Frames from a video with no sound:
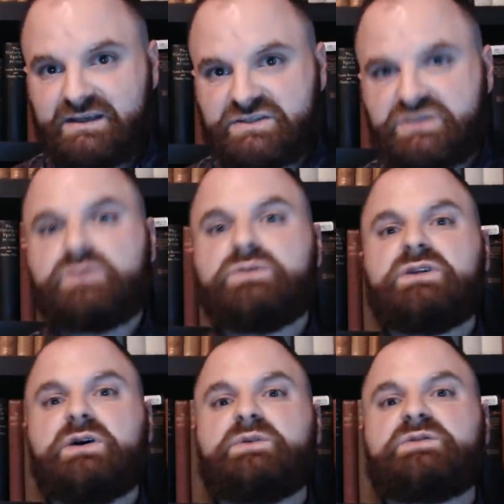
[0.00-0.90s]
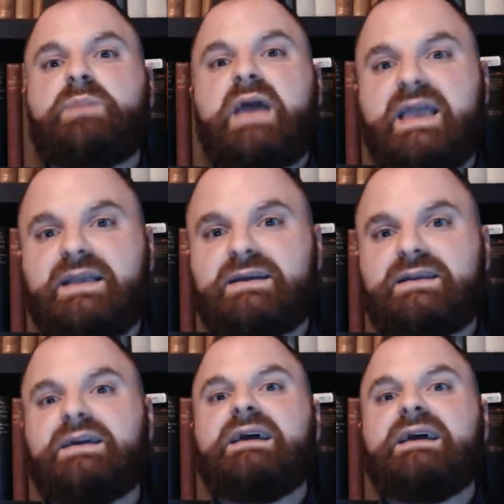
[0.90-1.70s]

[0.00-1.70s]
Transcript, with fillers: to those pagan